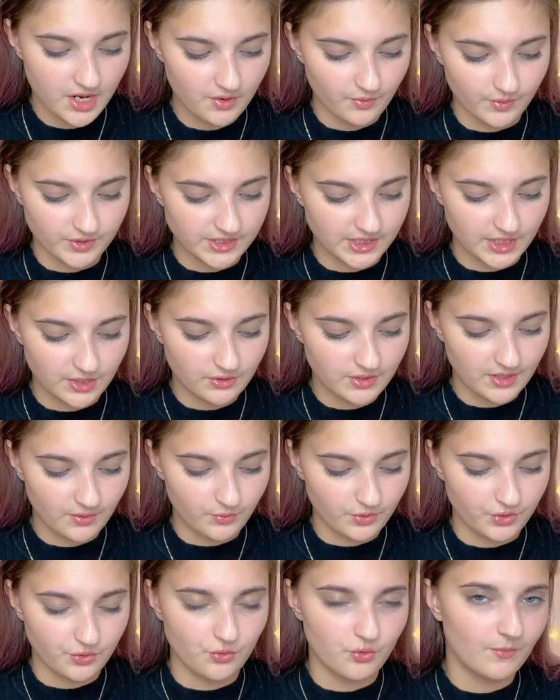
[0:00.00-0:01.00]
which I don't think
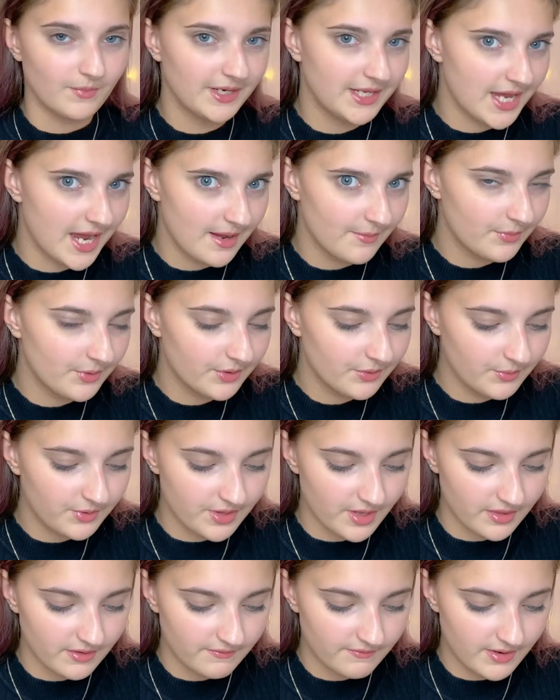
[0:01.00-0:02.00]
would normally happen with
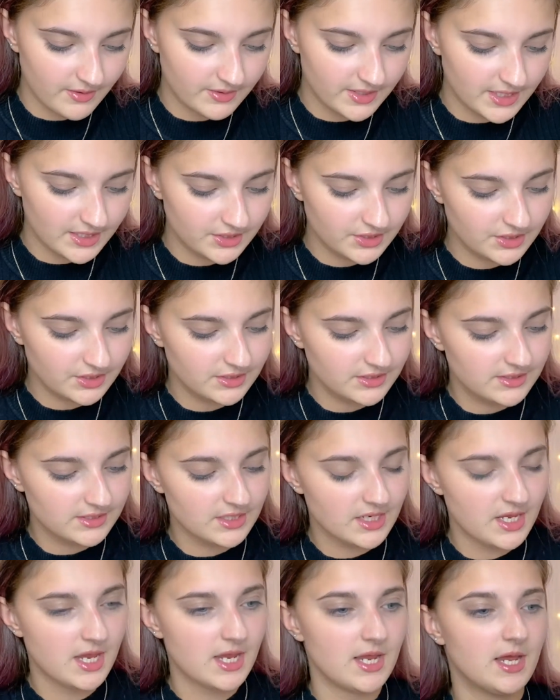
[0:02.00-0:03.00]
other foundations.